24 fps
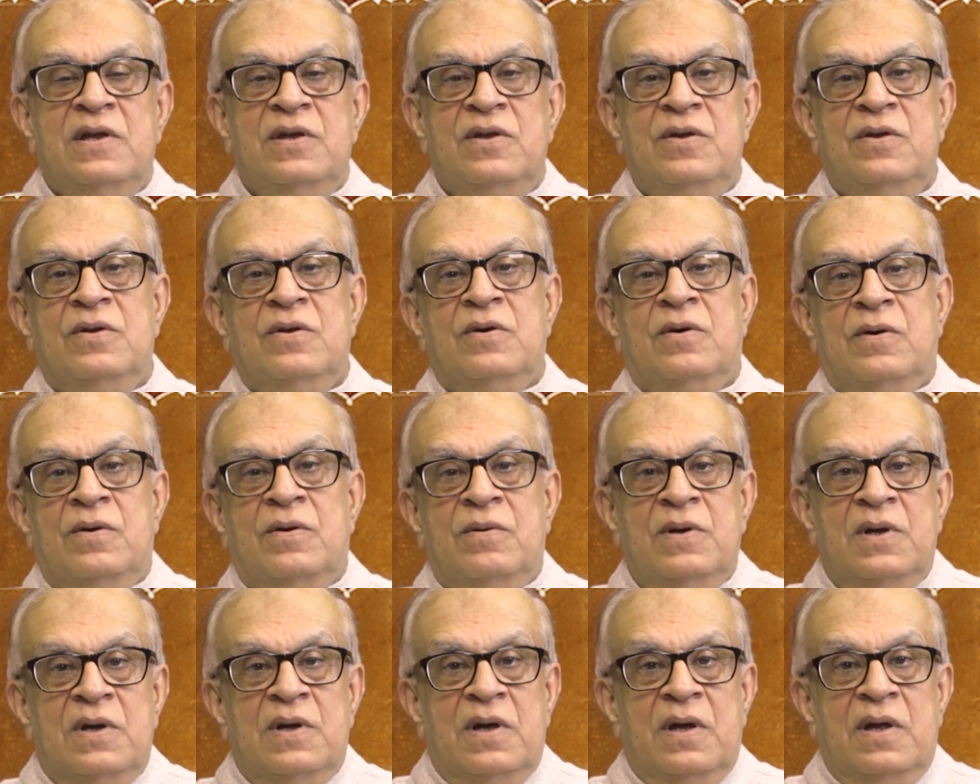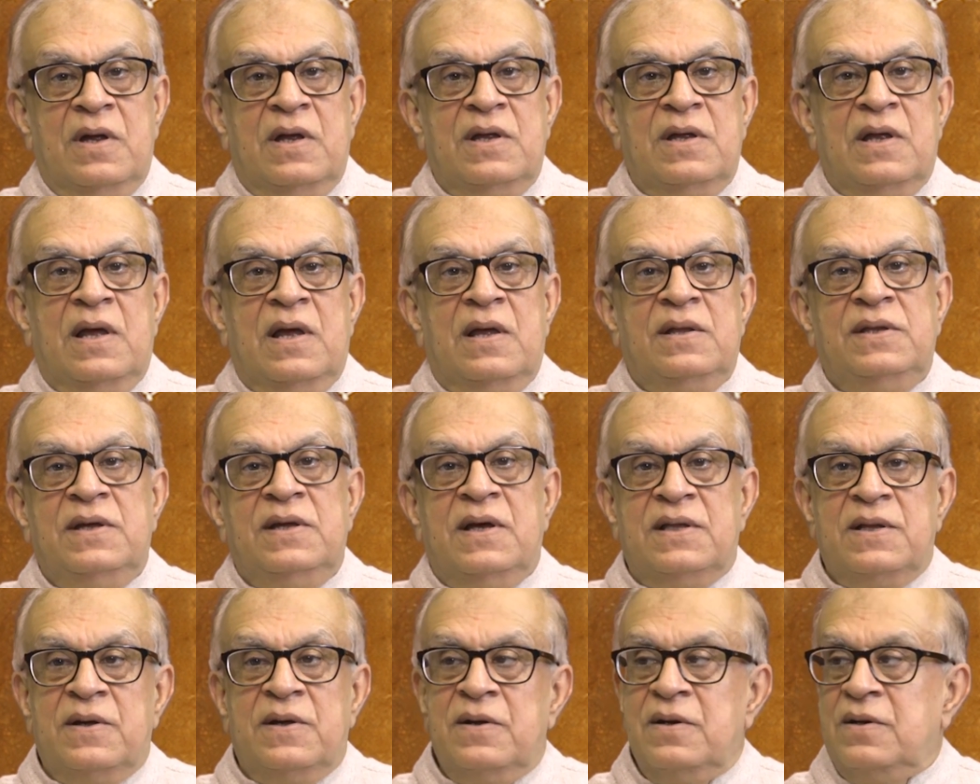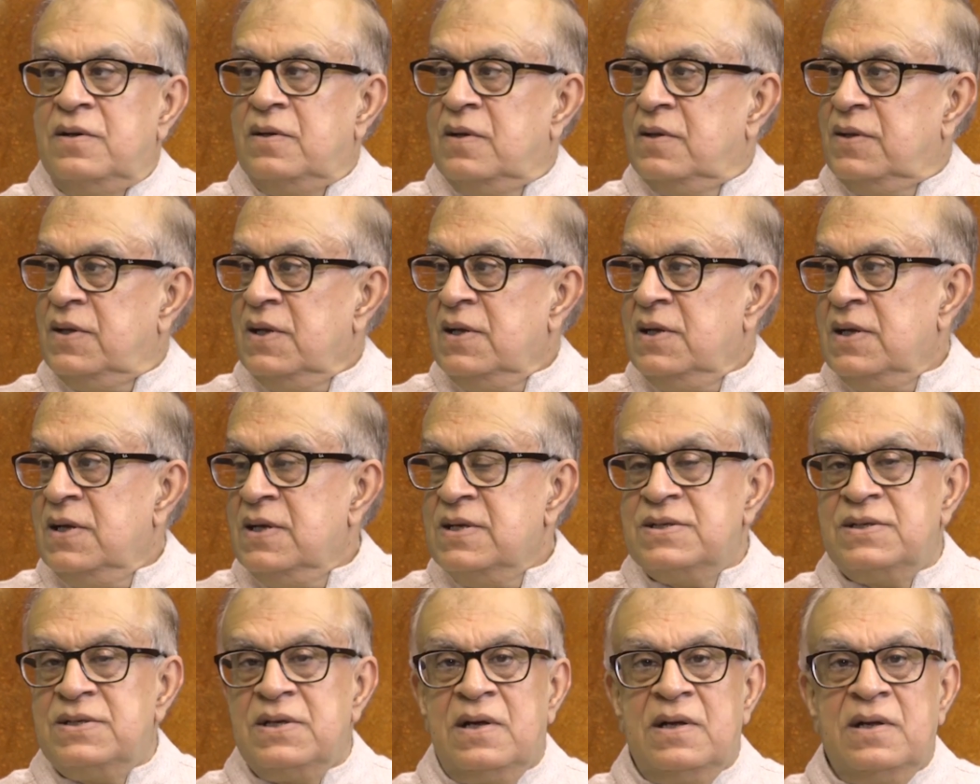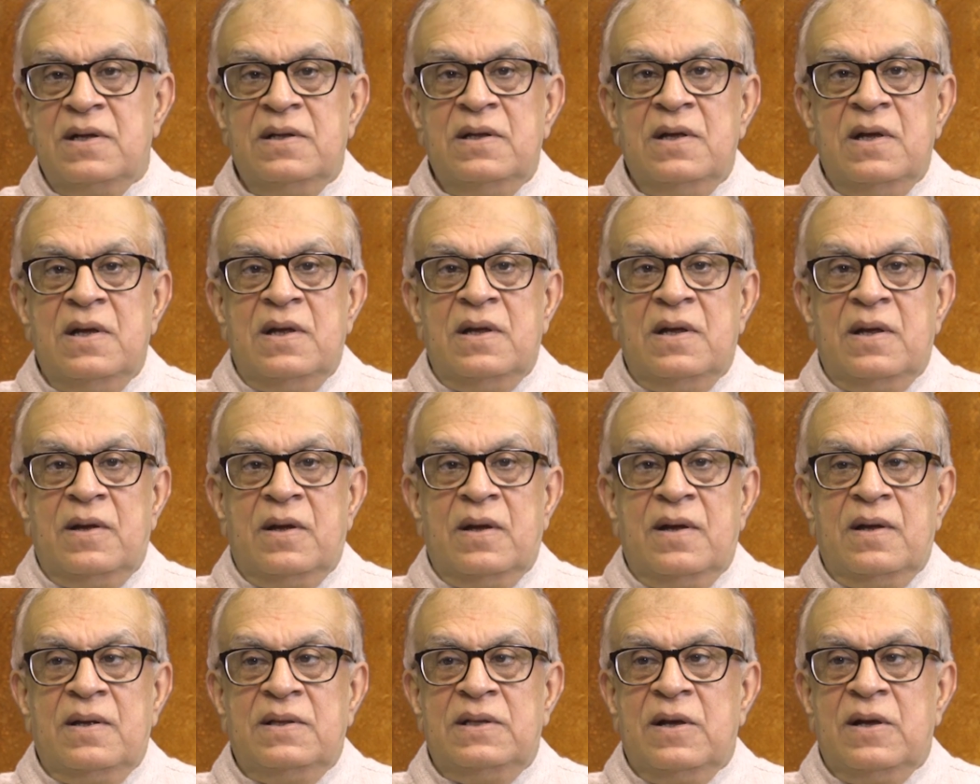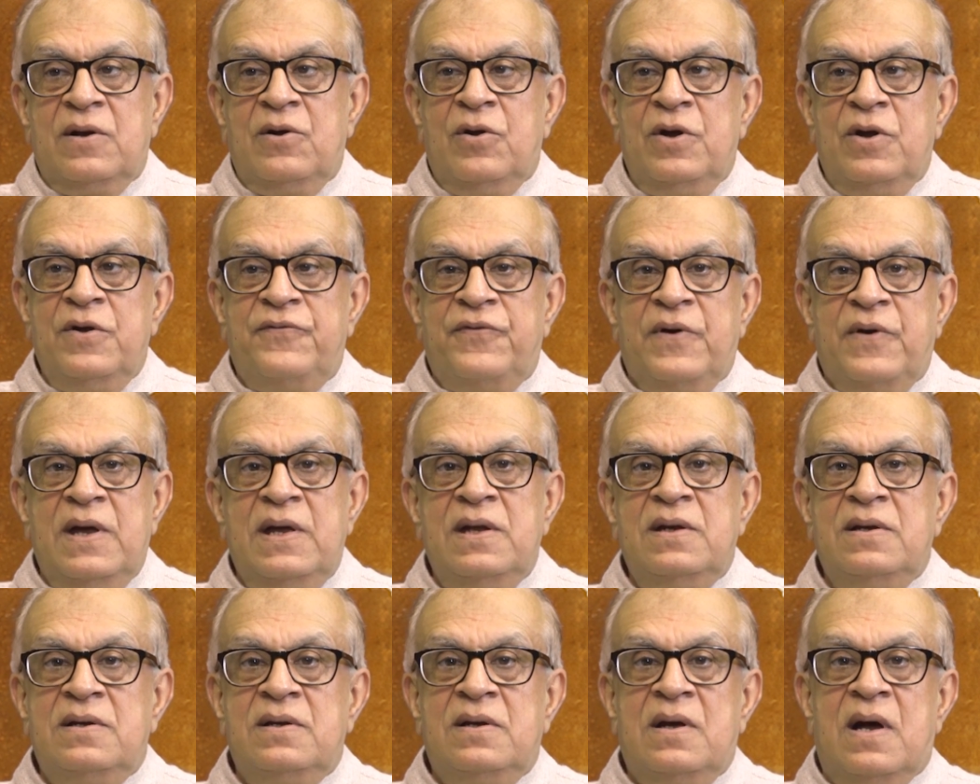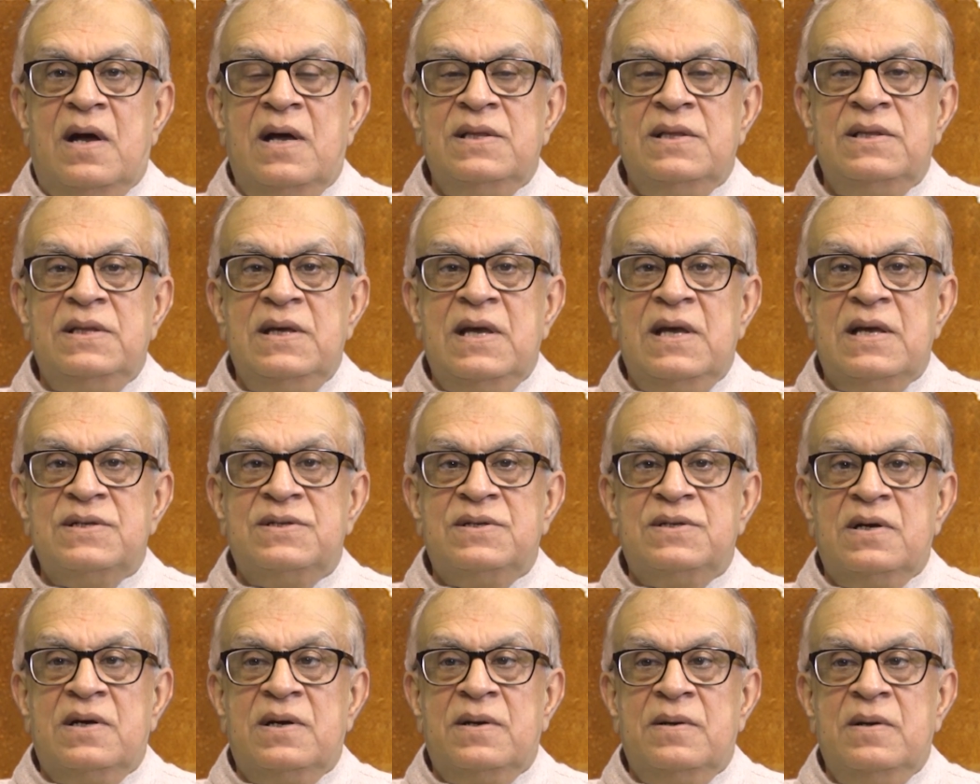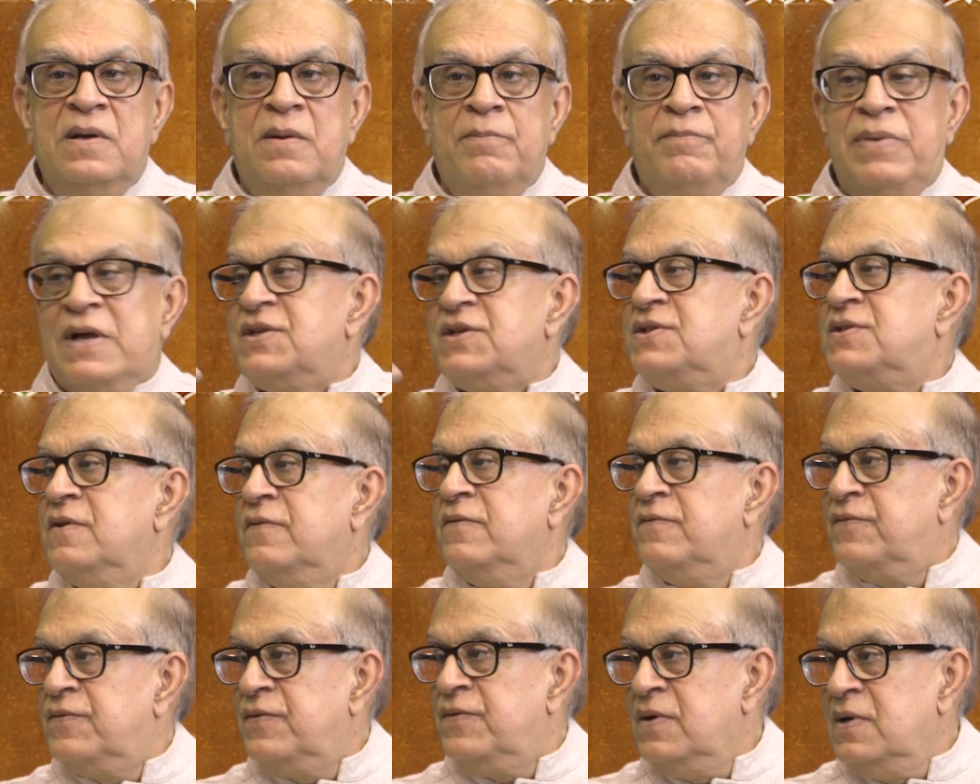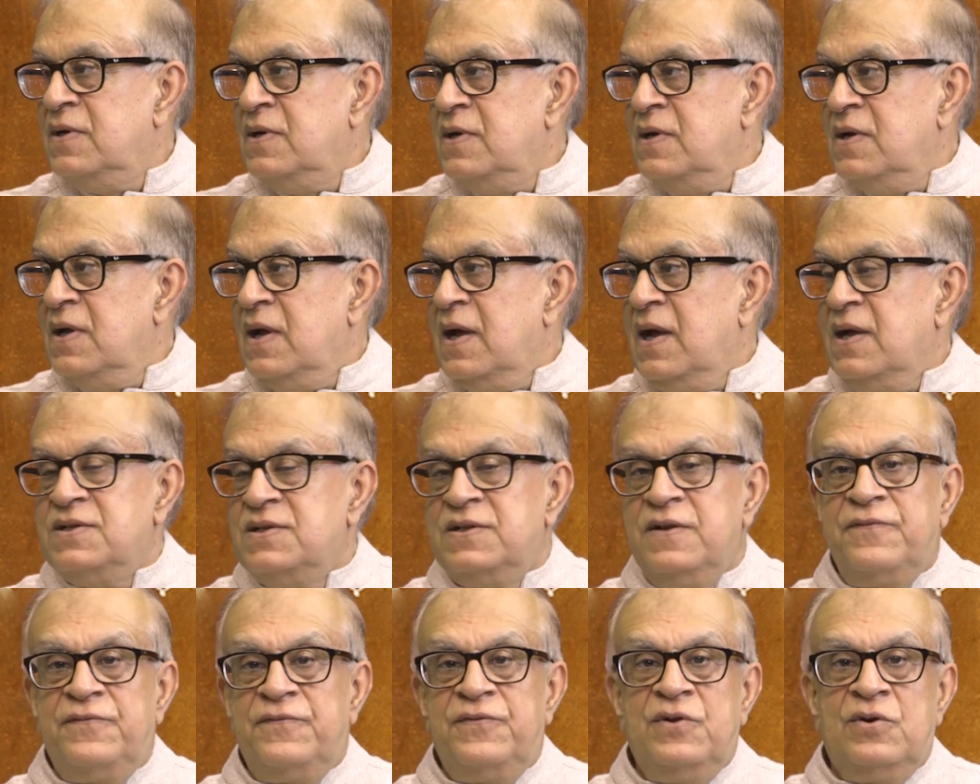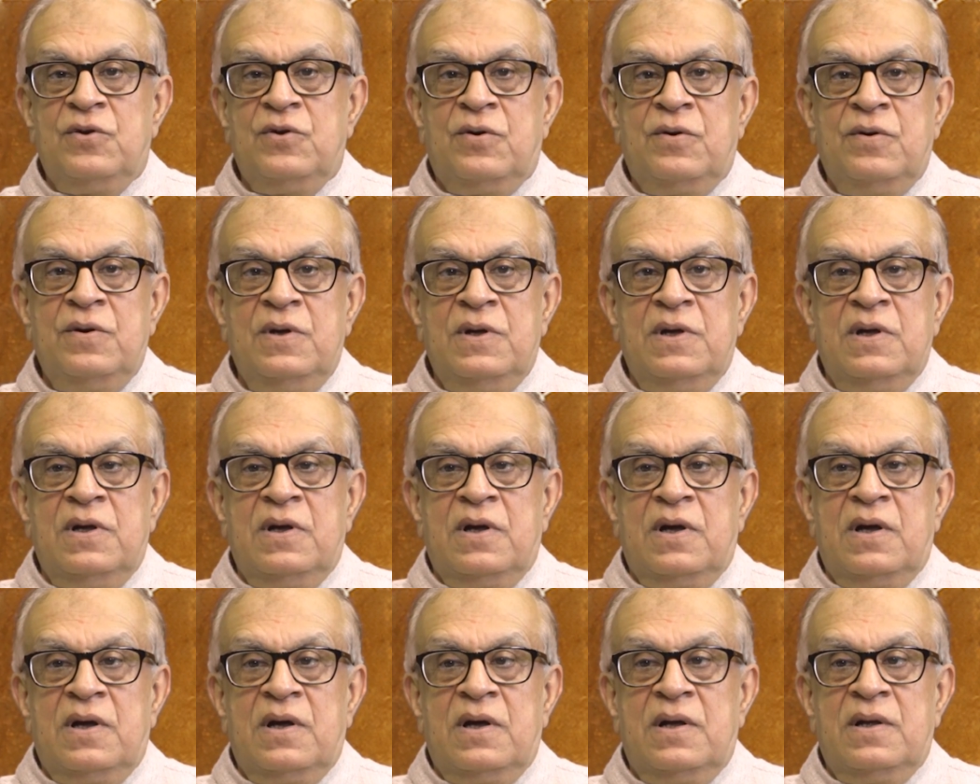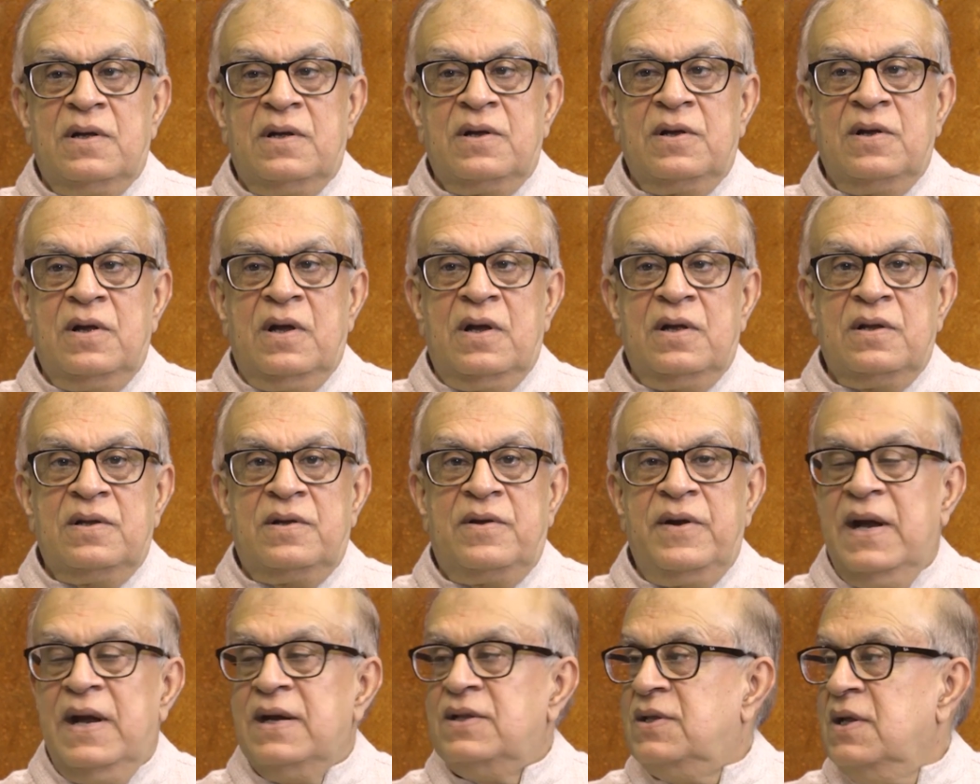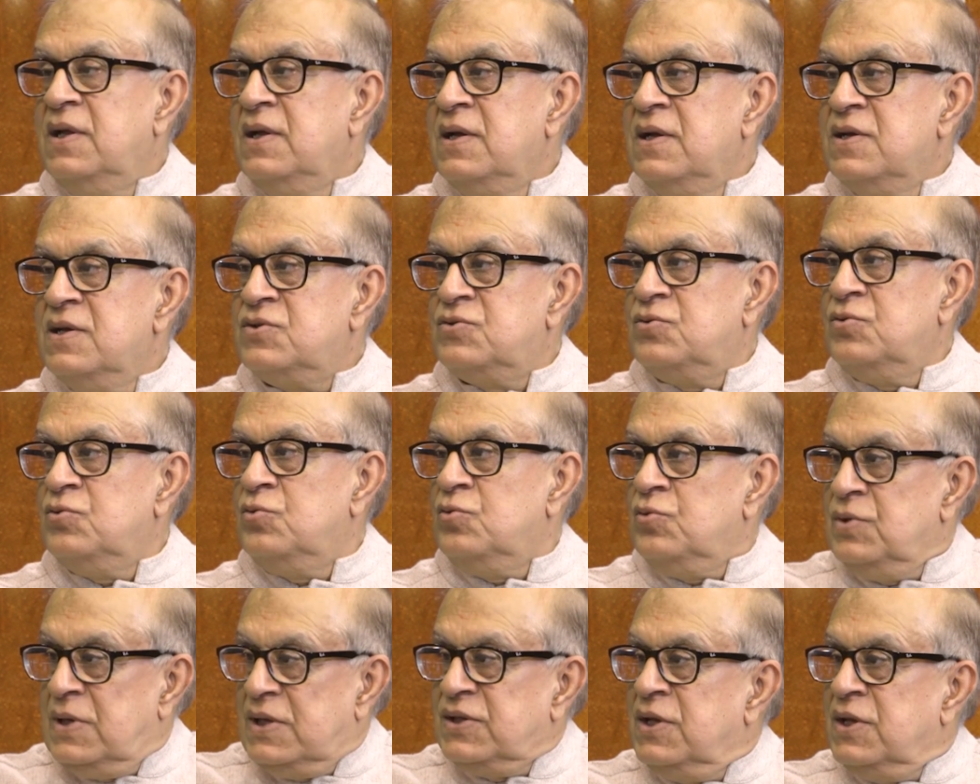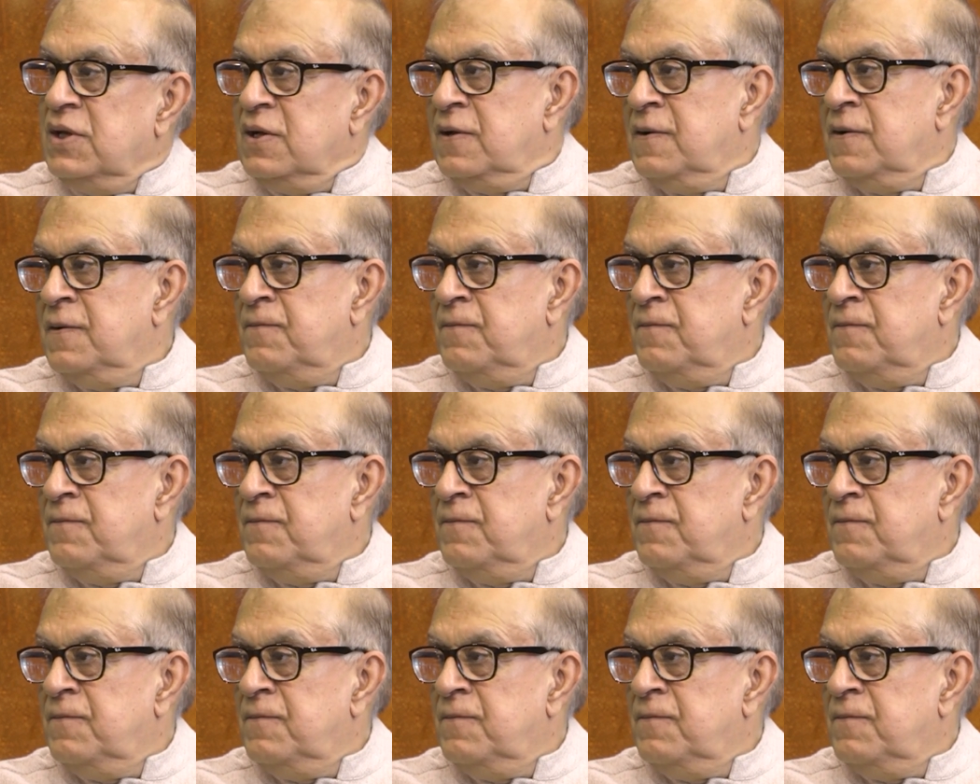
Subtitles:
and the other thing is they glorified Gandhi as a passive, as if, a great thing is to do nothing.